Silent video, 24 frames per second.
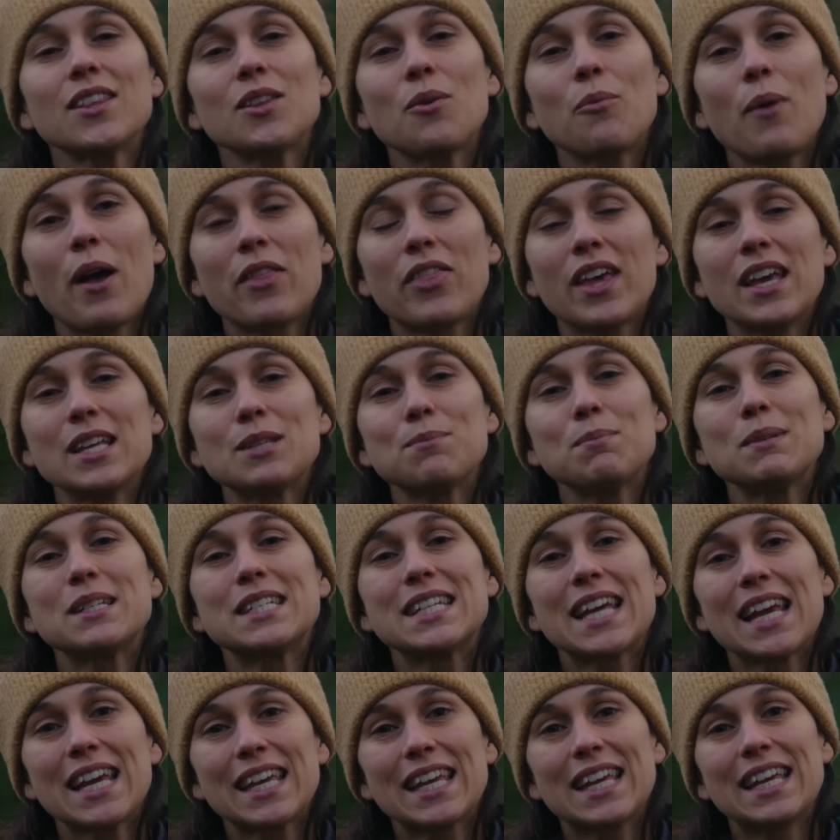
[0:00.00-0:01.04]
the weather is
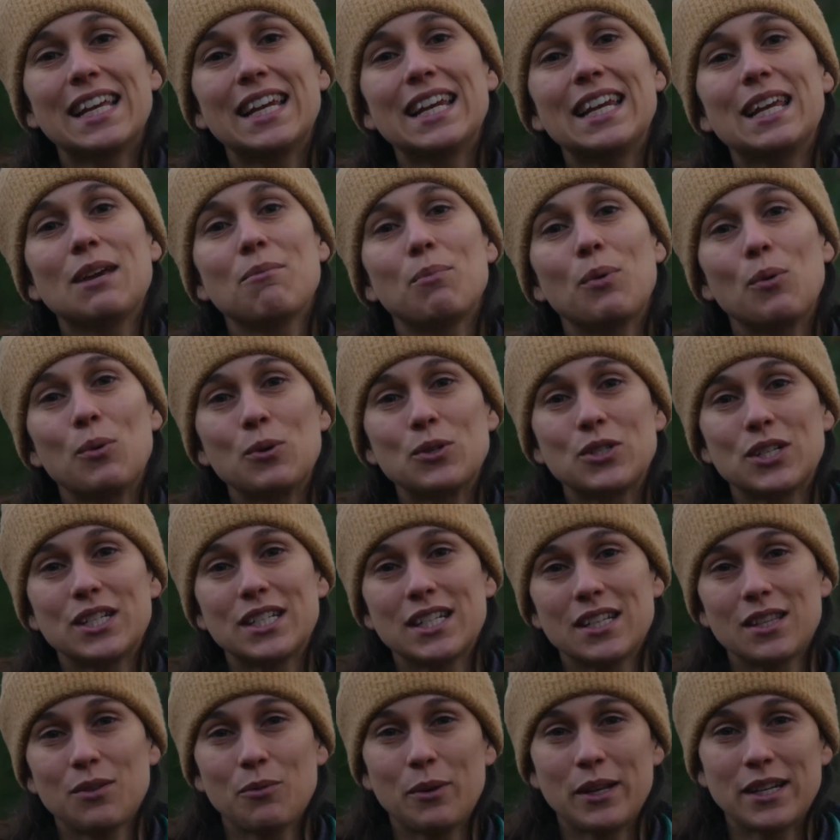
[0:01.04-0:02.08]
particularly important
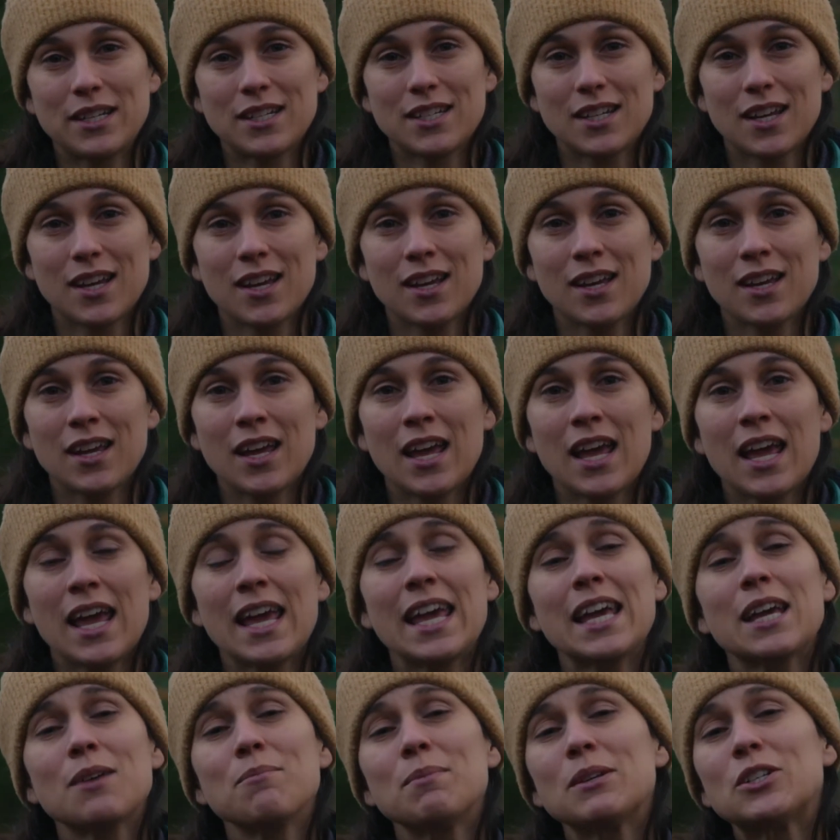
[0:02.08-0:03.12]
in the winter.
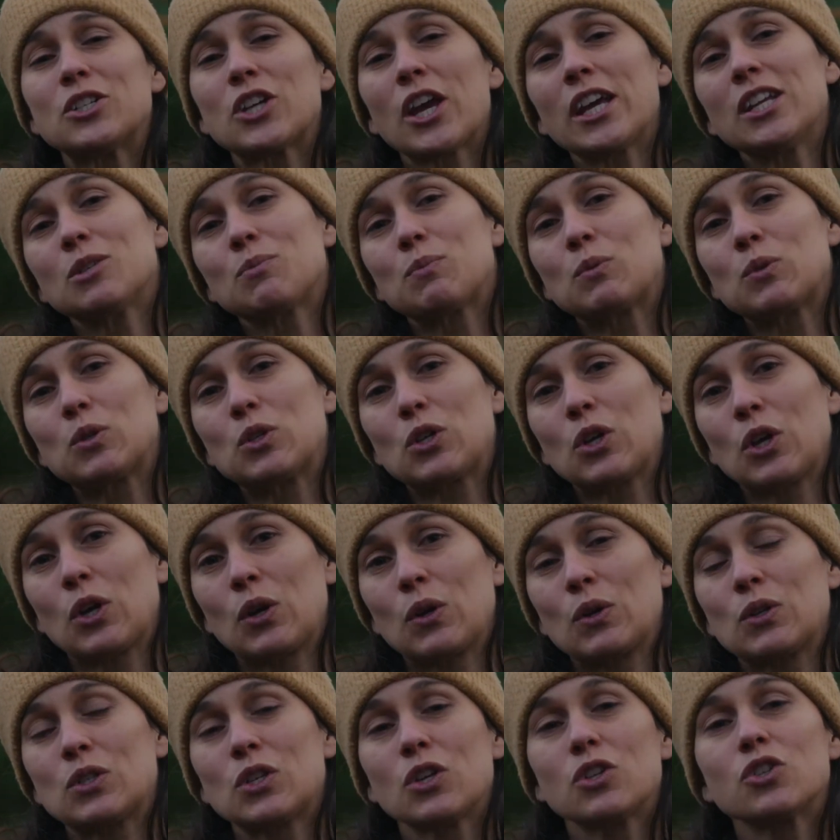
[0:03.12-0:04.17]
It can be changeable too,
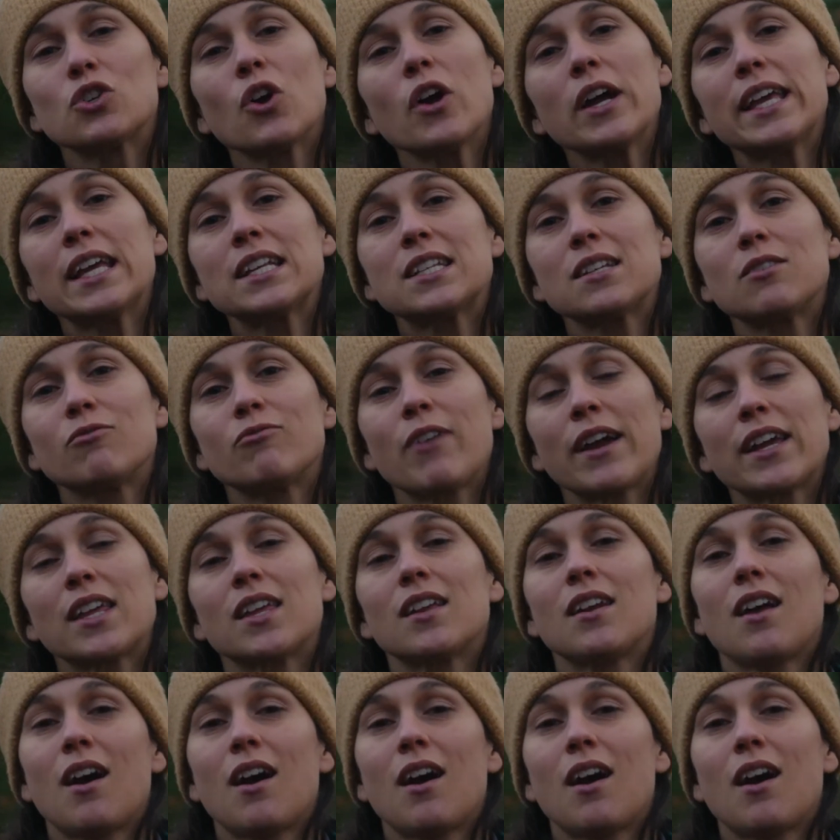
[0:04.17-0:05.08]
so try getting regular